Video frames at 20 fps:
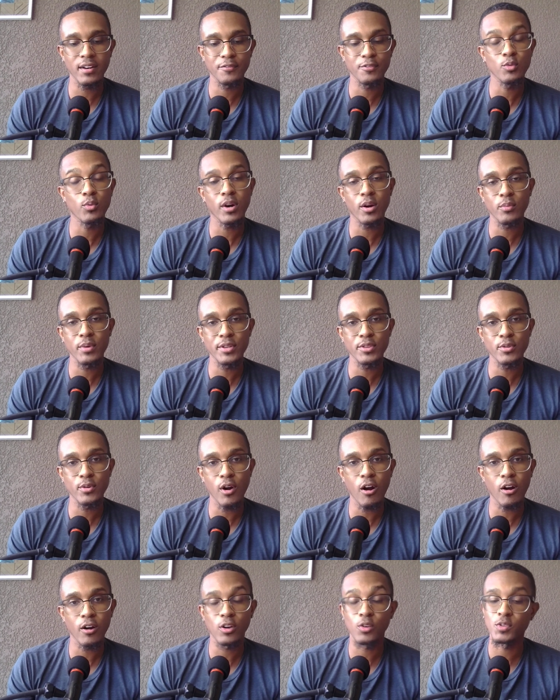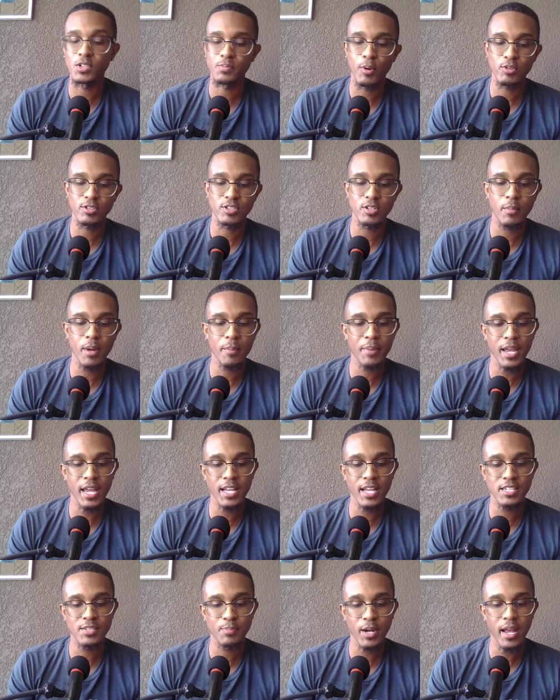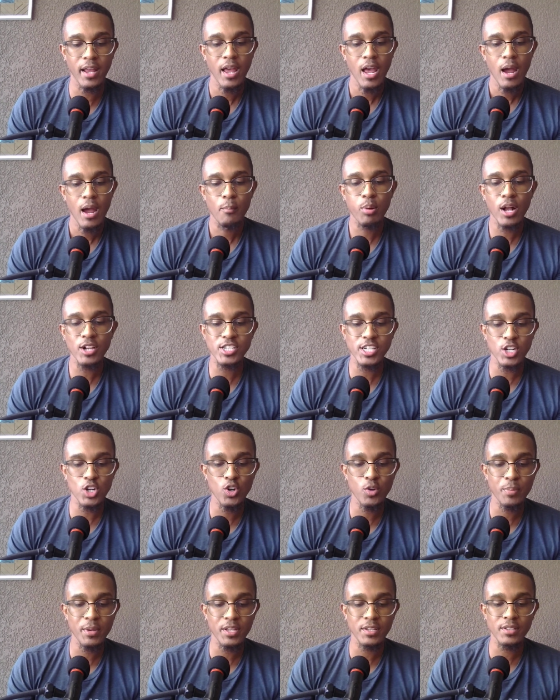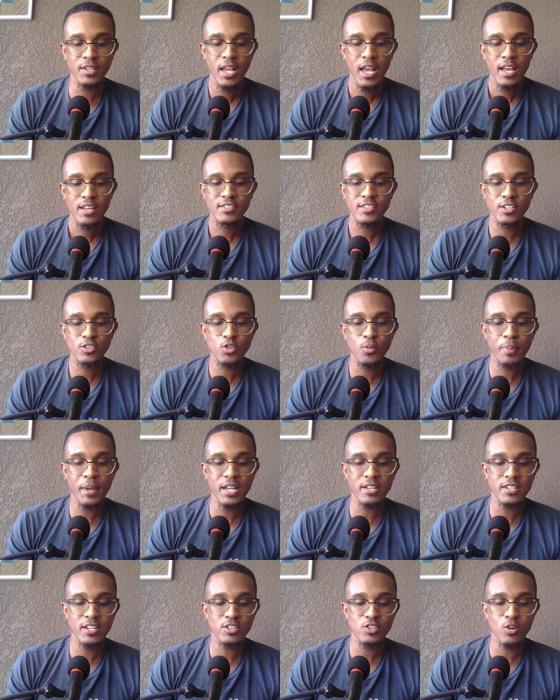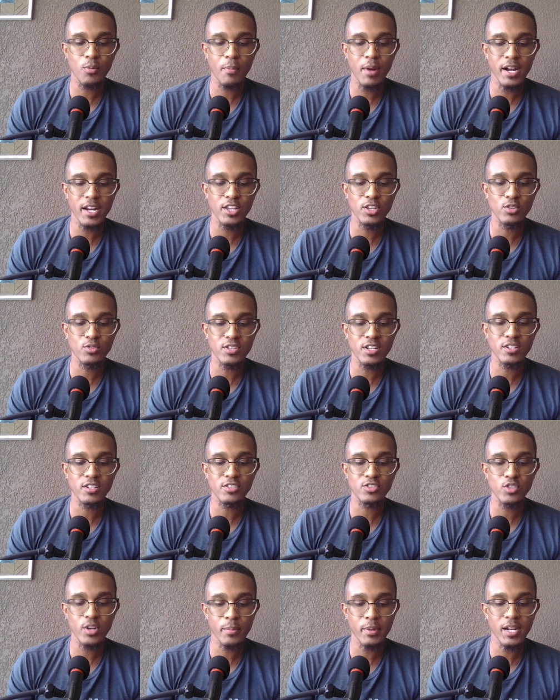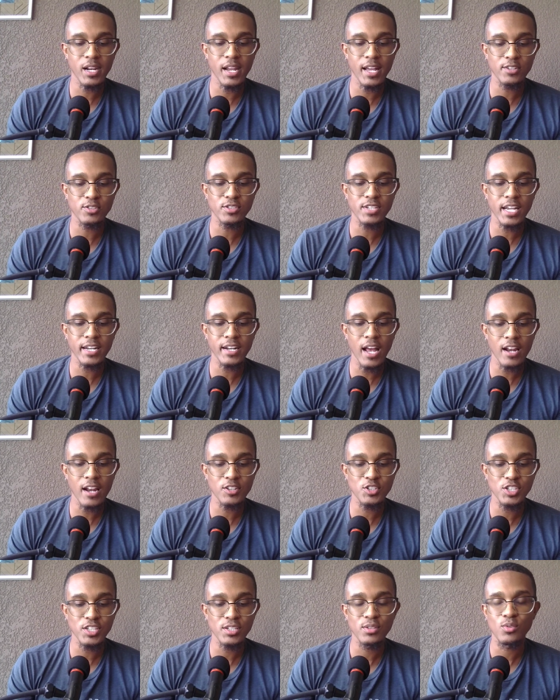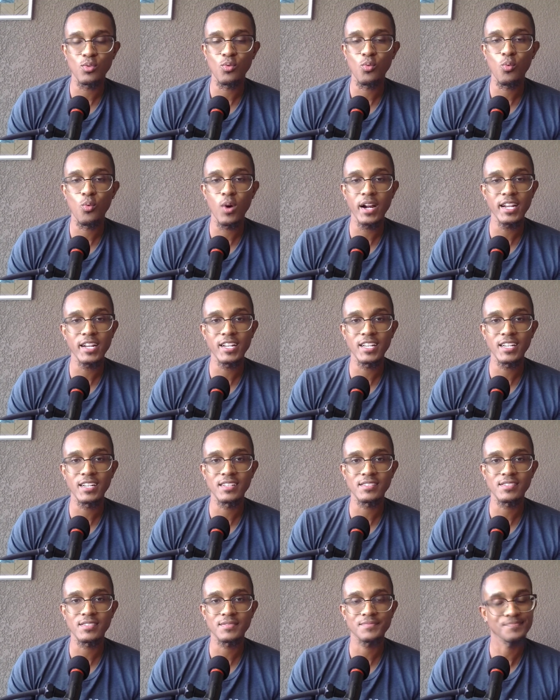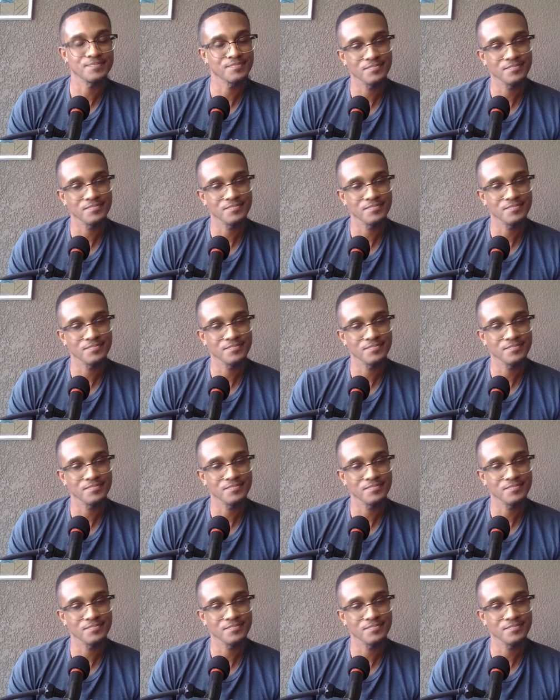If you want to read through the article, it's posted on my page. But Project Ubin, central bank digital money using distributed ledger technology. What it is,